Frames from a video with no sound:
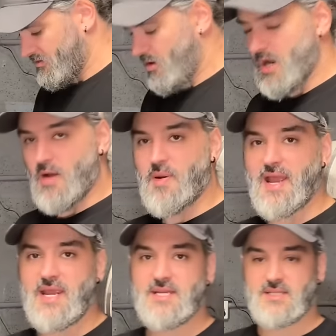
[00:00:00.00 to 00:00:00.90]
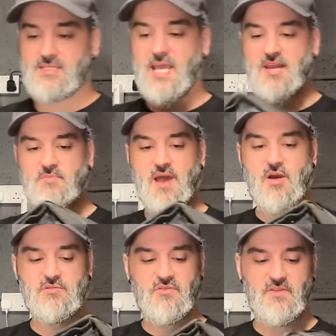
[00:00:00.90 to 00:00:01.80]
Right, I paid
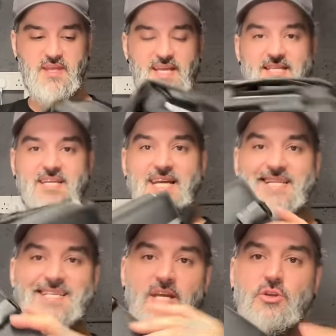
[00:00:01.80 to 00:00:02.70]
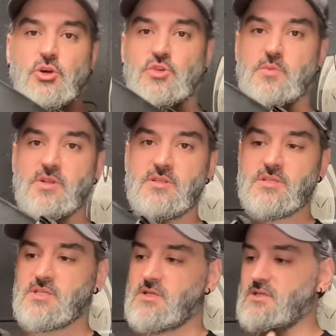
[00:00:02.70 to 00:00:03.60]
£10 for this. It is a
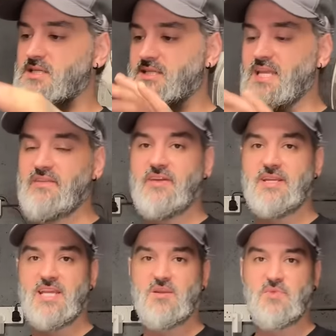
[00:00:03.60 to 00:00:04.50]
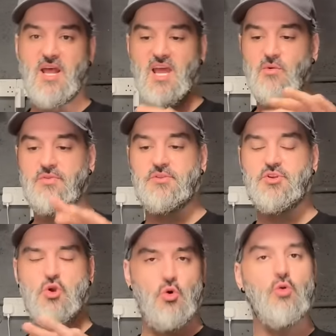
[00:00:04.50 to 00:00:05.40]
Goodmans DVD player with
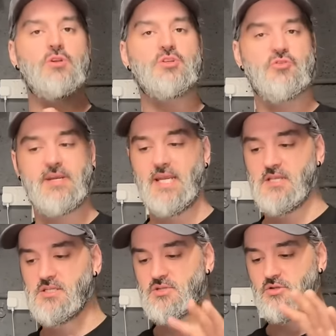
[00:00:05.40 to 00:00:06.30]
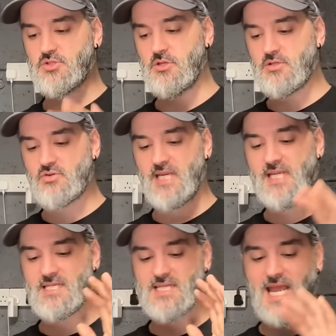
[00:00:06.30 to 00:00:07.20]
dual screens. So it's got two
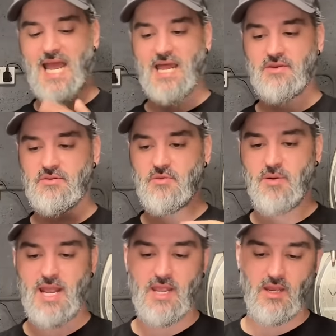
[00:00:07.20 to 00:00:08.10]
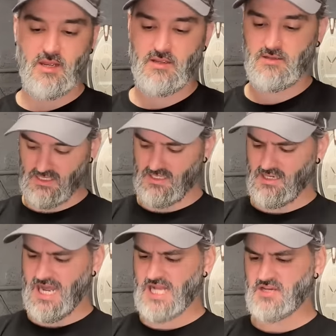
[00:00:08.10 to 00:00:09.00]
screens and the player.
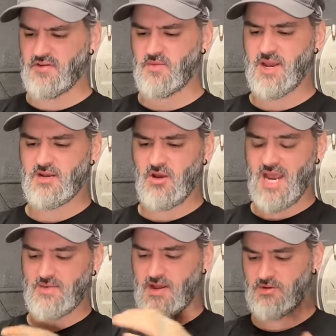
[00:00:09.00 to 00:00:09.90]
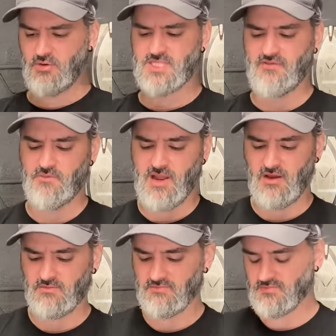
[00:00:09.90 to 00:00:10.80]
Actually, I think I paid like £8 or
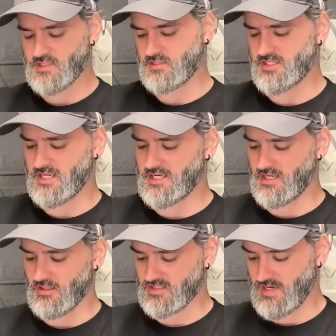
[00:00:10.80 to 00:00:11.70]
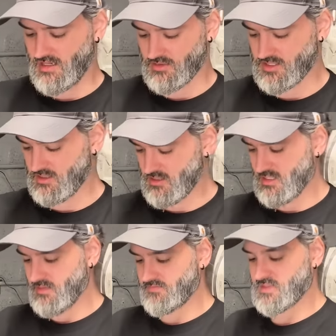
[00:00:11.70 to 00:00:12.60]
£7 to do the deal on something else.
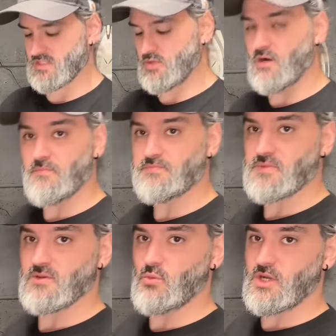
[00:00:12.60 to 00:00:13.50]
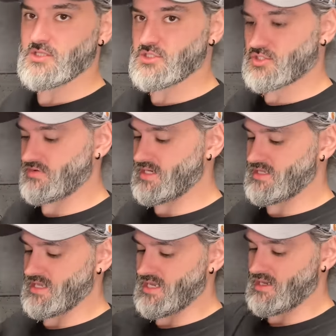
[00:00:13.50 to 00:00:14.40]
So we've got one screen
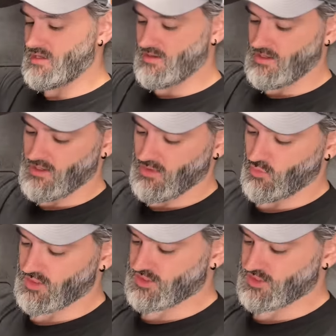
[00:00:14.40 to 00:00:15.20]
there, one